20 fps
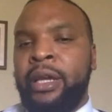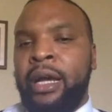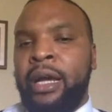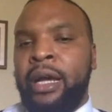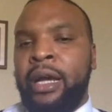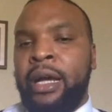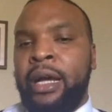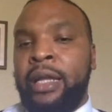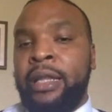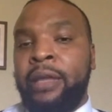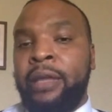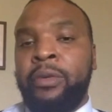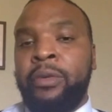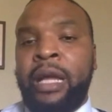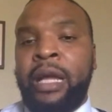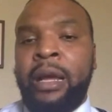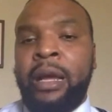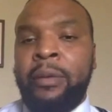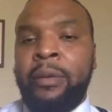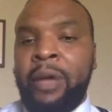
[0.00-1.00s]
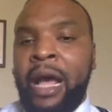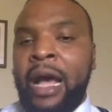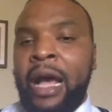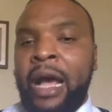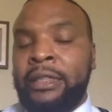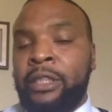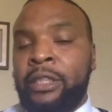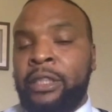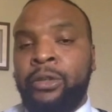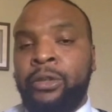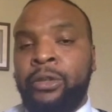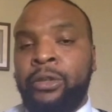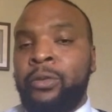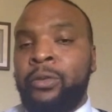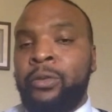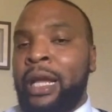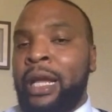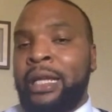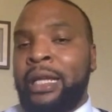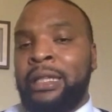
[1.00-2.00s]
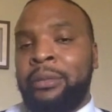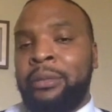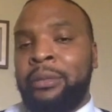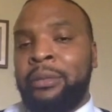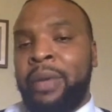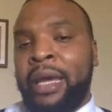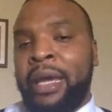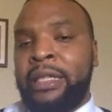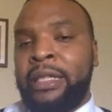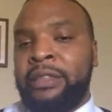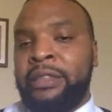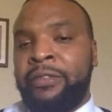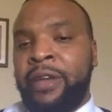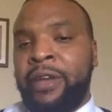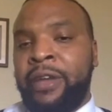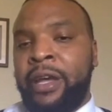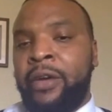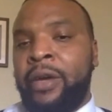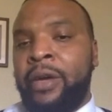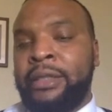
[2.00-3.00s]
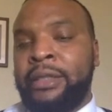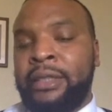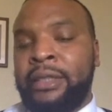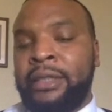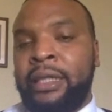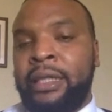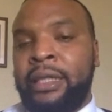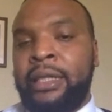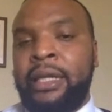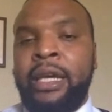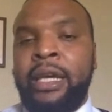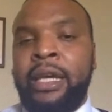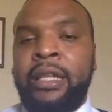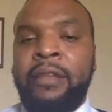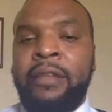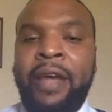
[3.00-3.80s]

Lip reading: Right. I, as a lawyer, when I can look back at his file, I see it.